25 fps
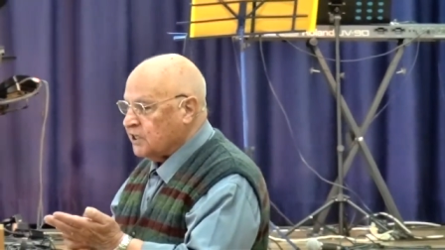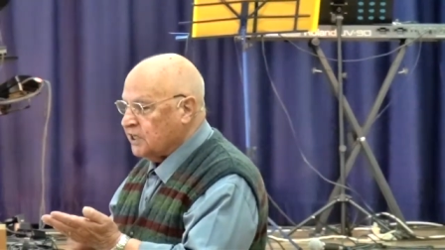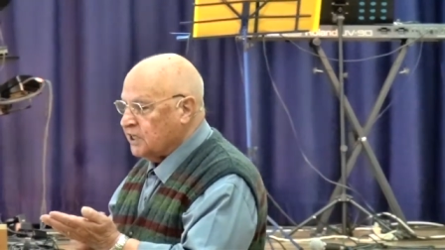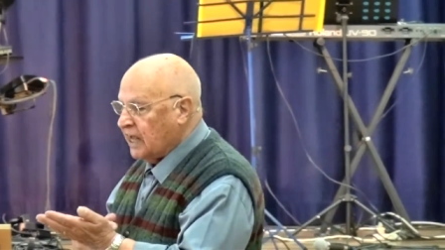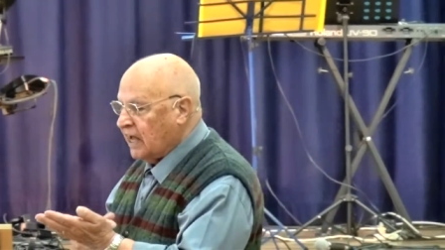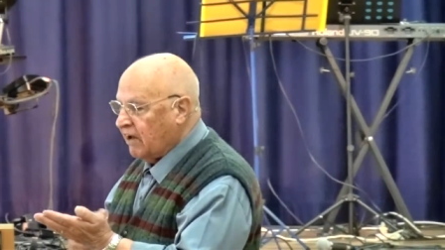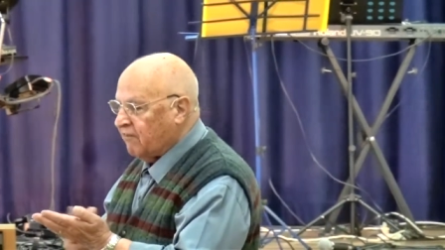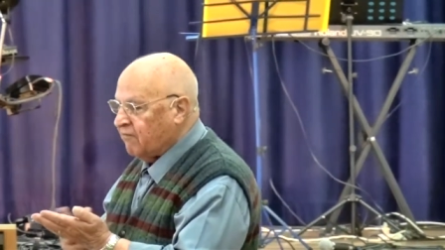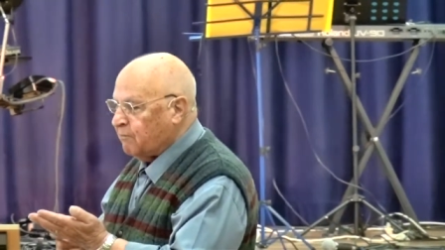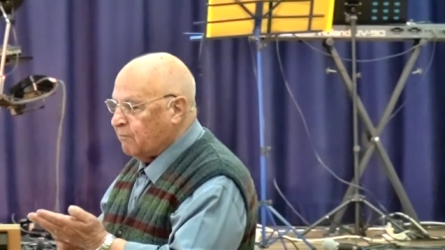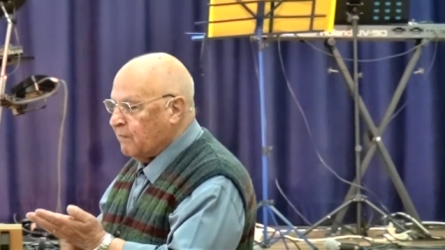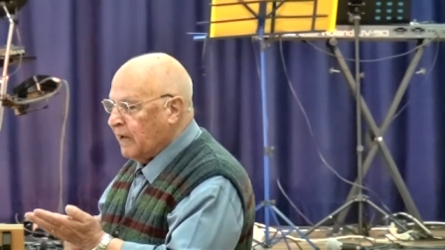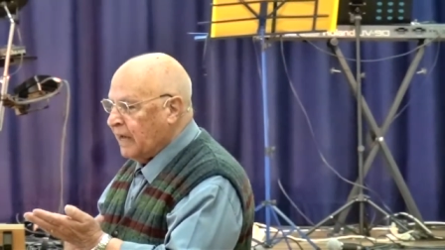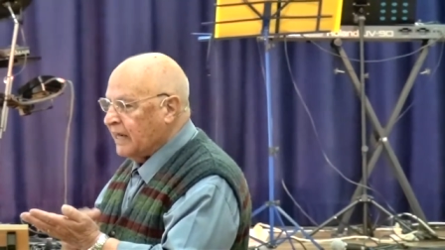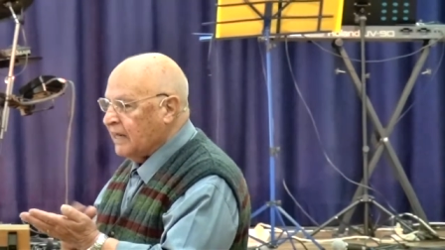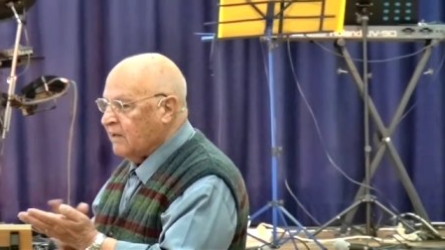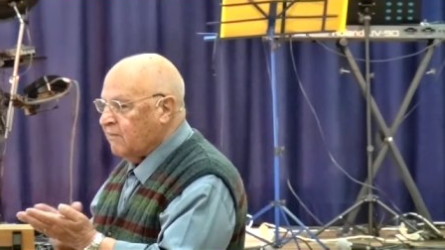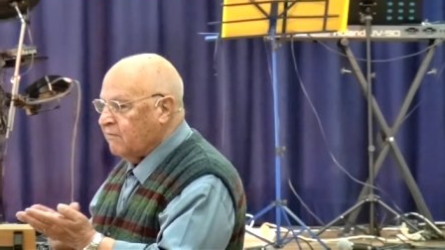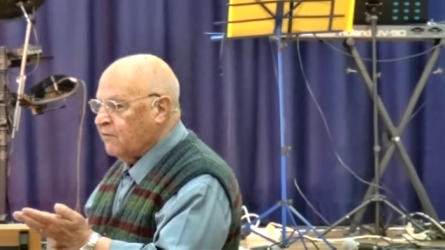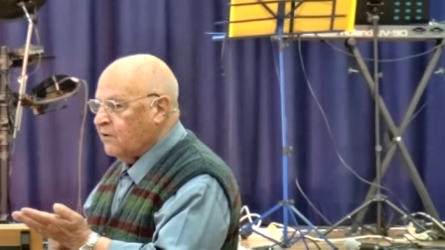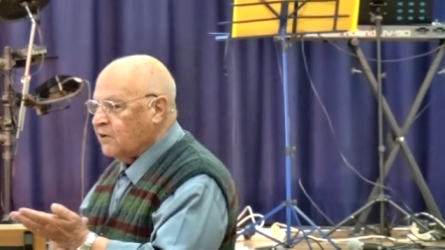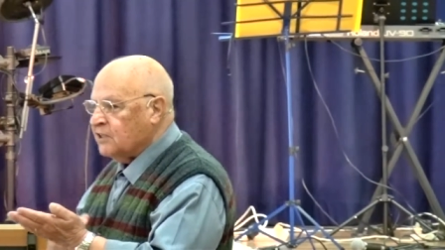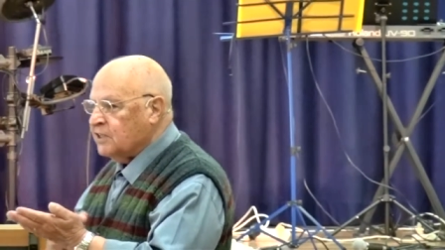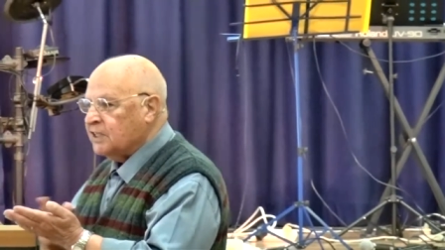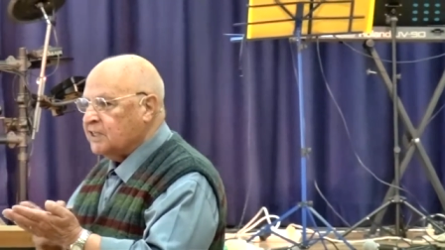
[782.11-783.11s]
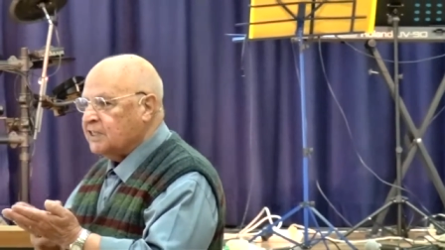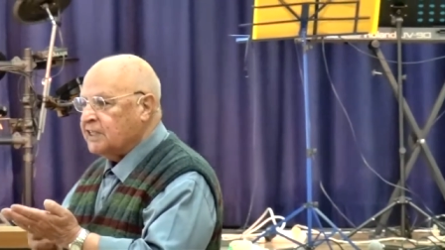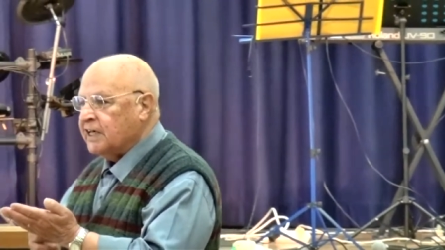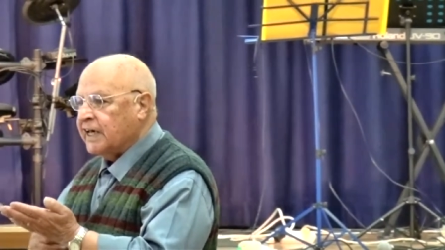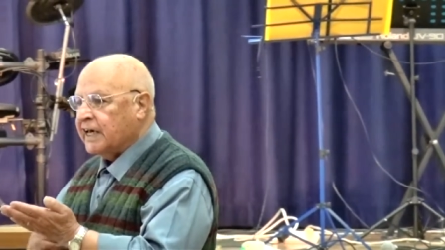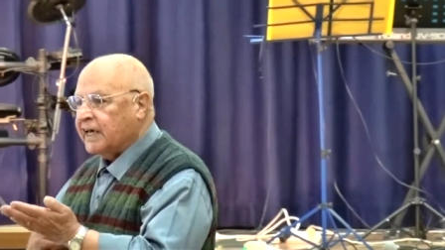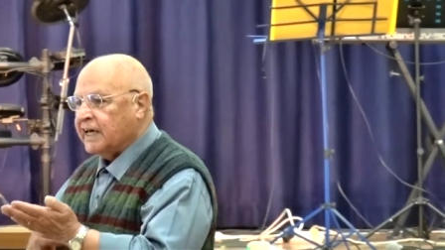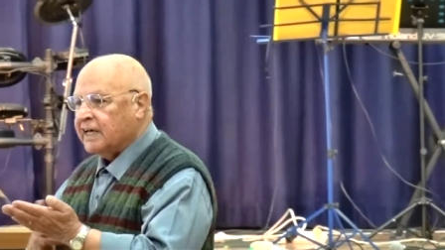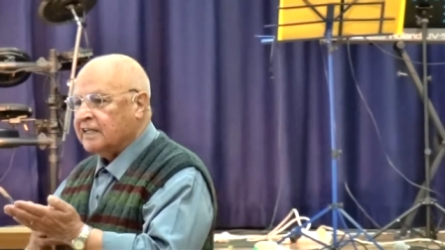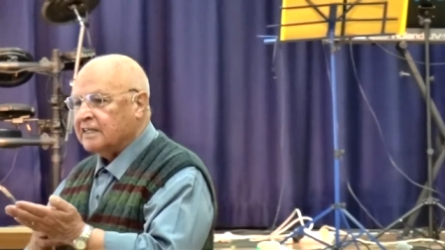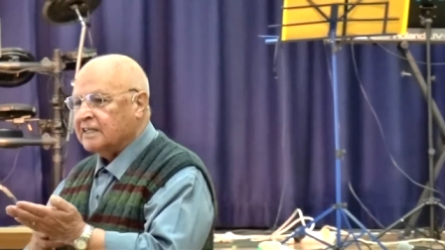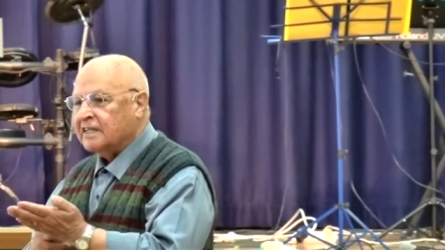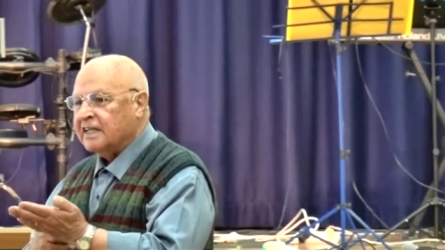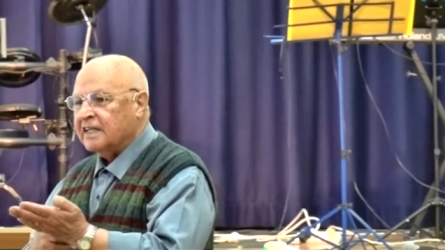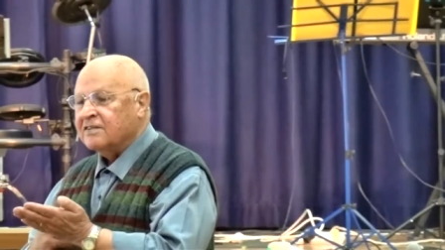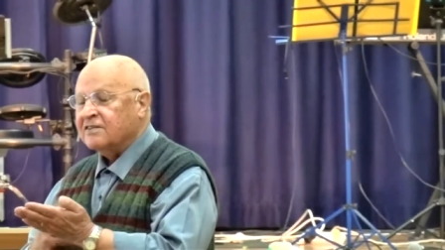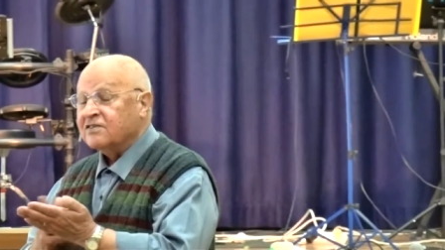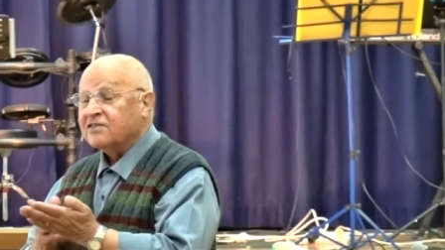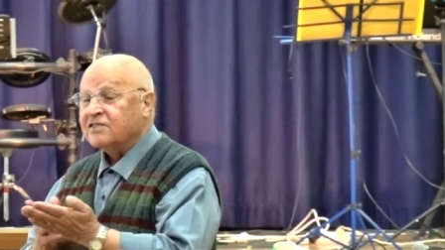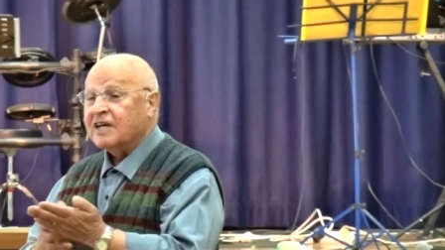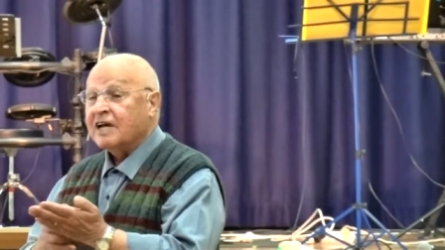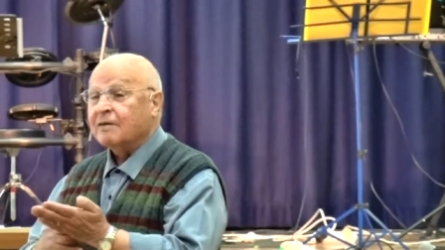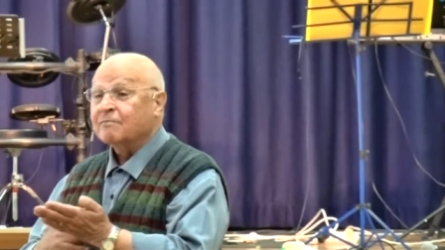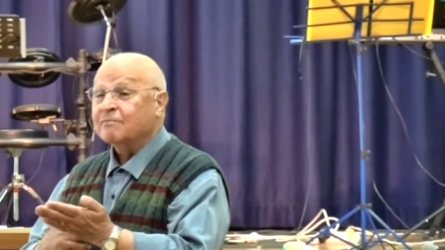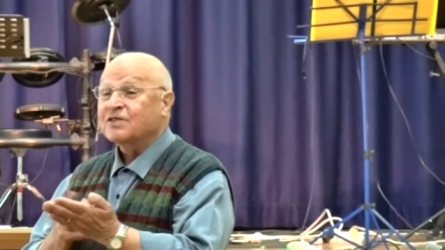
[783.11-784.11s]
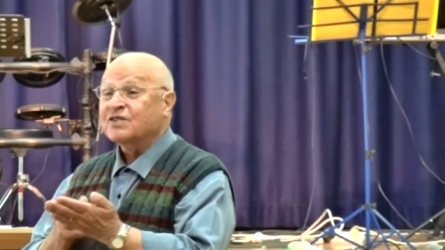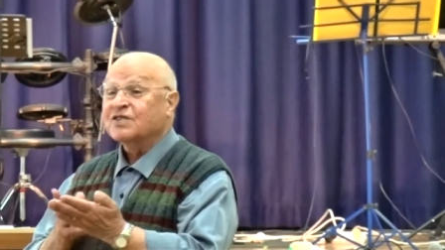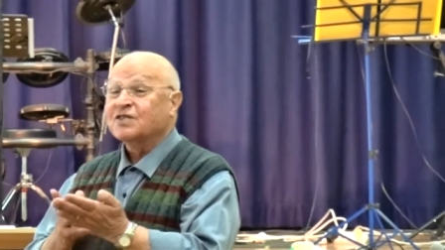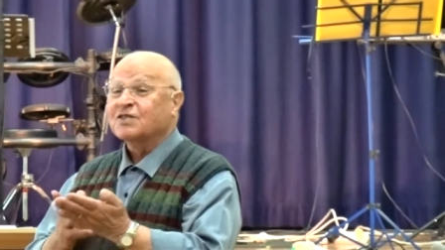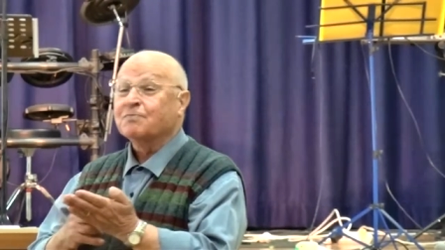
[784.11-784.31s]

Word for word: enough money for the ticket and some